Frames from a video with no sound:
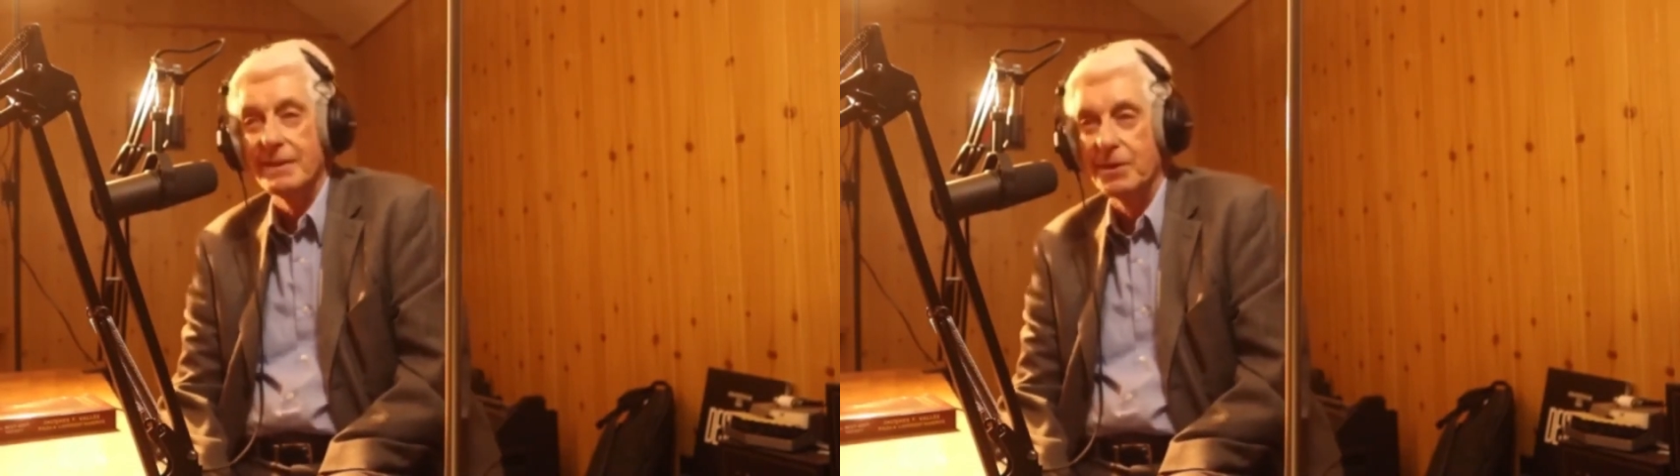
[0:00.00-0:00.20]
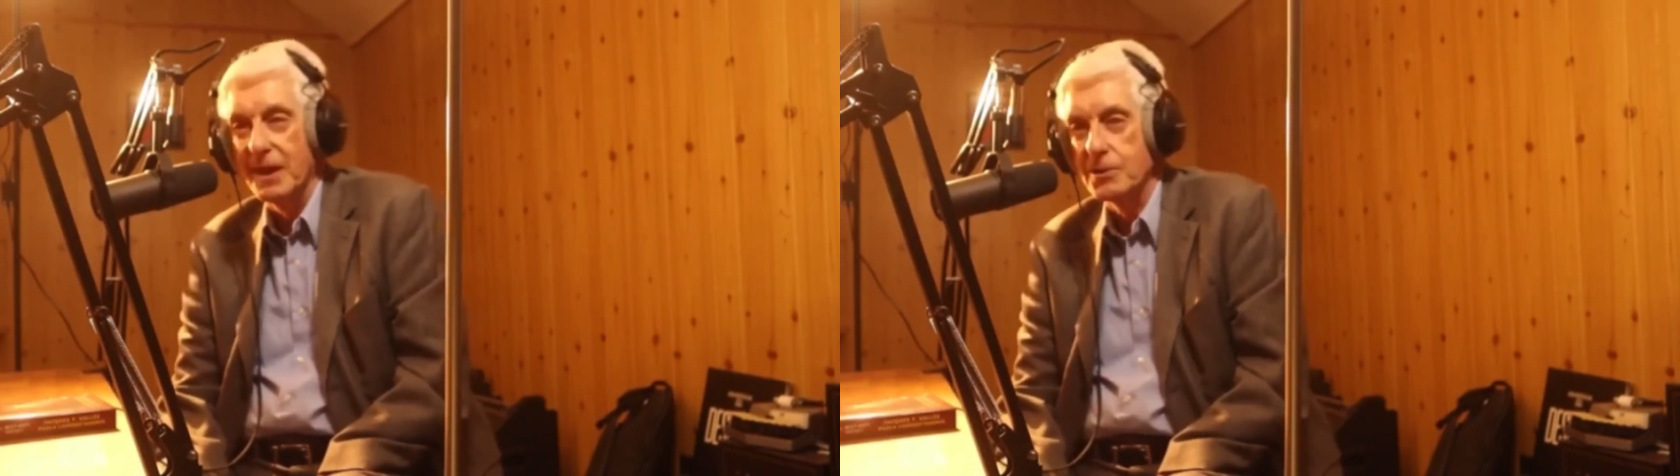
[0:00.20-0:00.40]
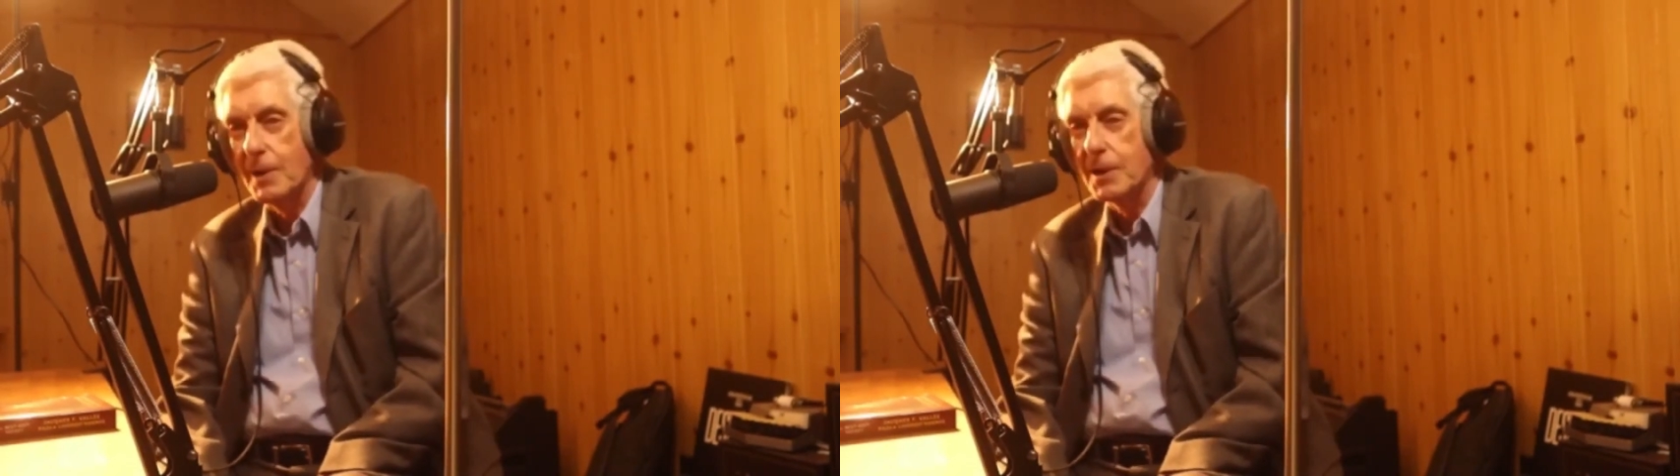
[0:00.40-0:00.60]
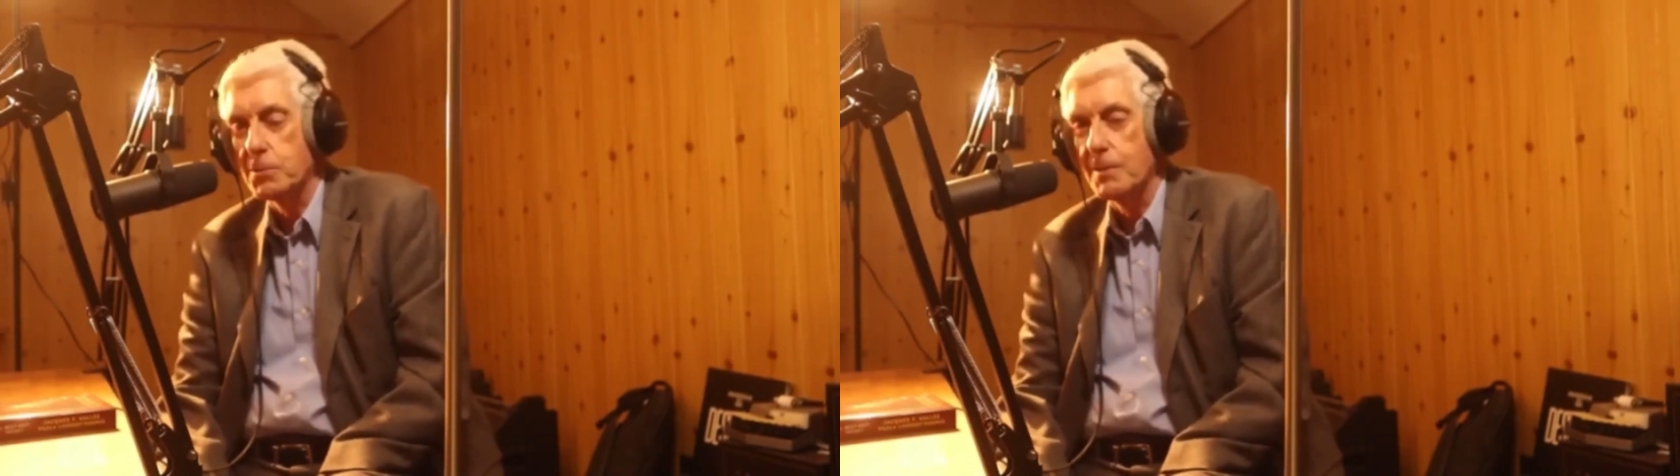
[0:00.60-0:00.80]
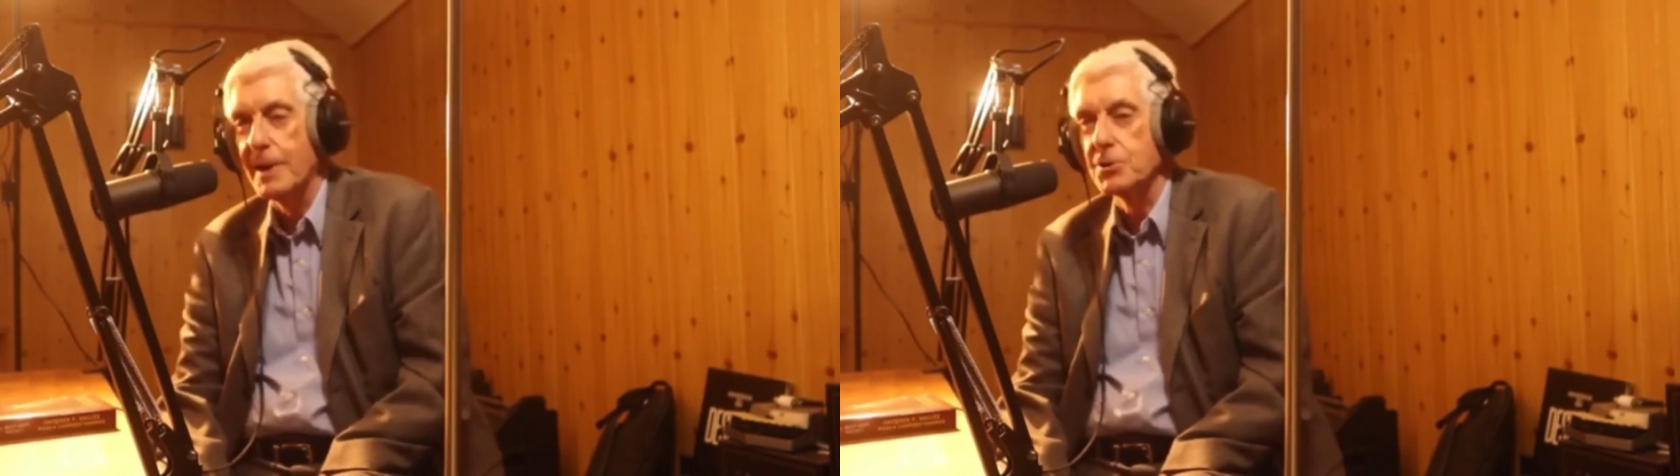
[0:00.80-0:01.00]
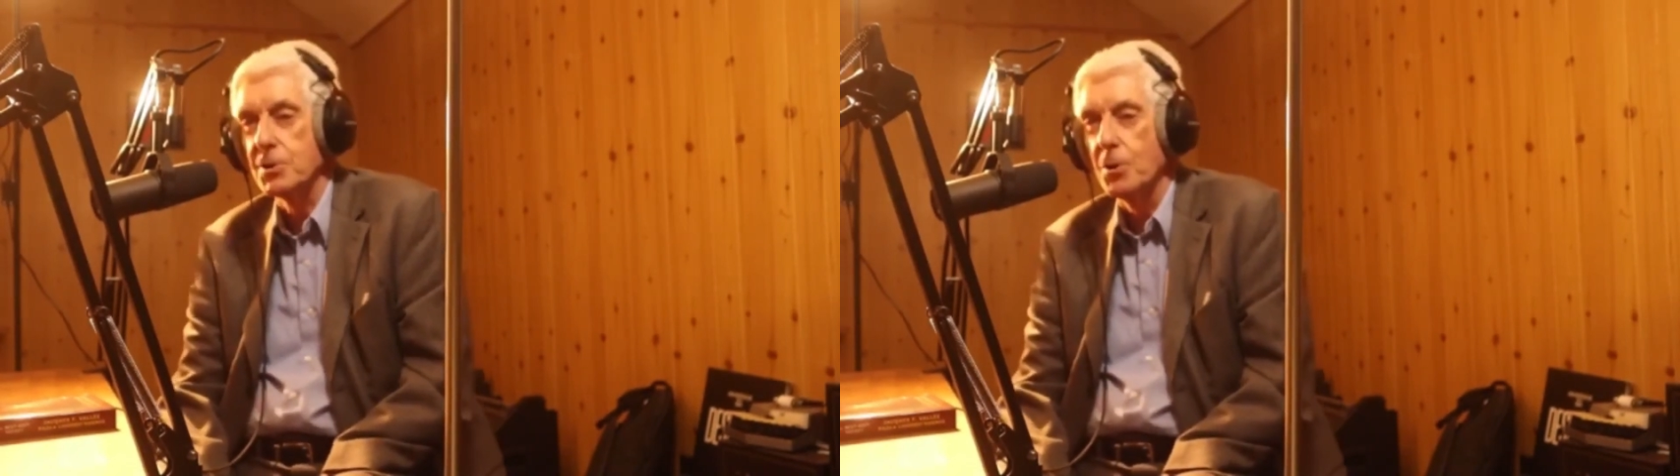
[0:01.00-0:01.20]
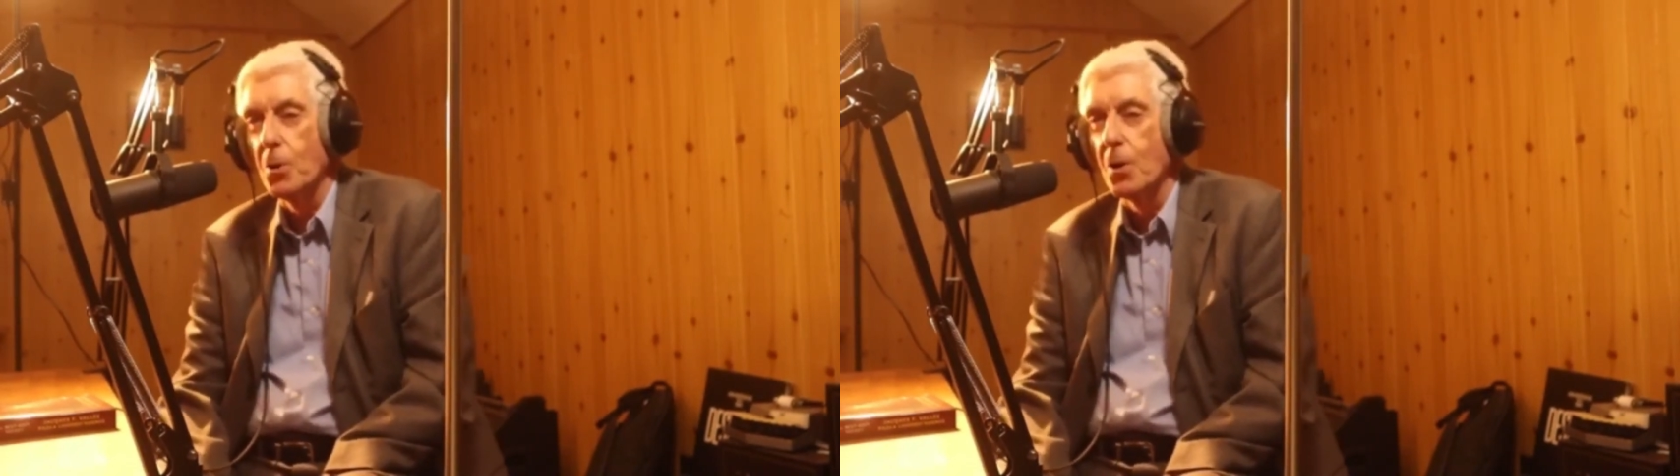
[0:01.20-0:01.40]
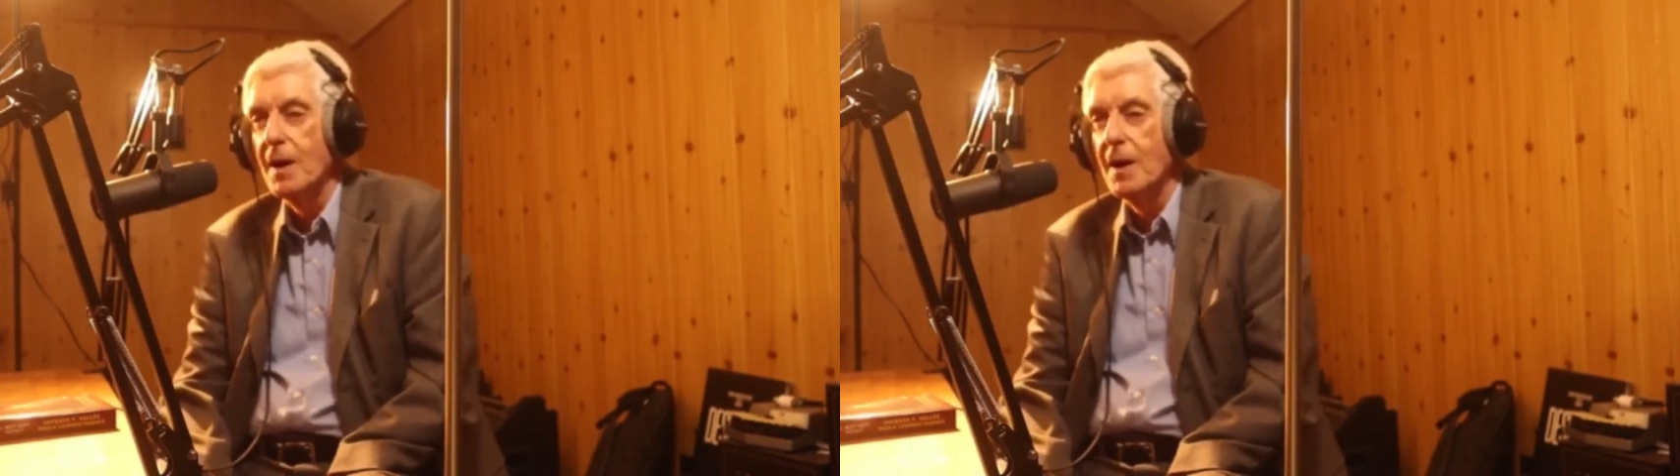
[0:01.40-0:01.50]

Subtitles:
an extraterrestrial